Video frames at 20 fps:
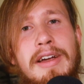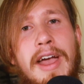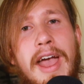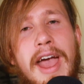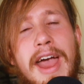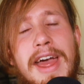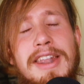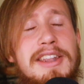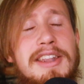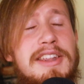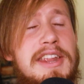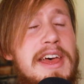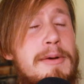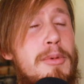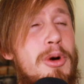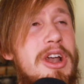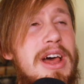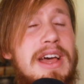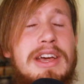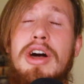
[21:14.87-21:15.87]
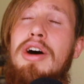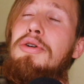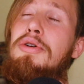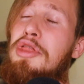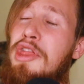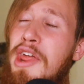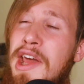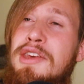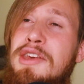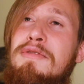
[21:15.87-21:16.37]
And they were like, oh,
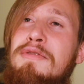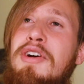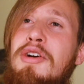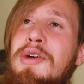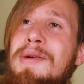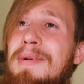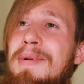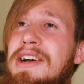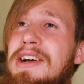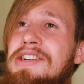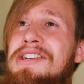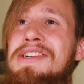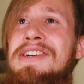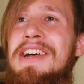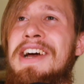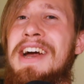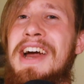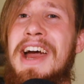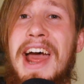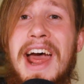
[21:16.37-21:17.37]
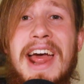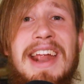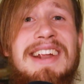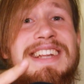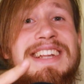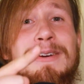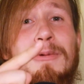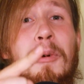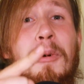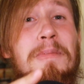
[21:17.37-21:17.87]
thank you very much. And they
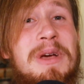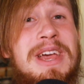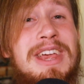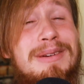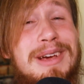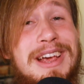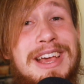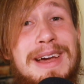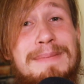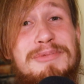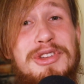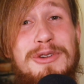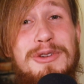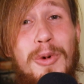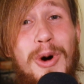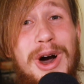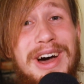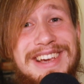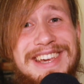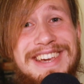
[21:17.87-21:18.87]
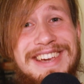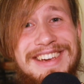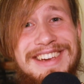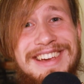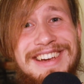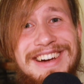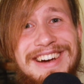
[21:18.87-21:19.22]
kept on walking.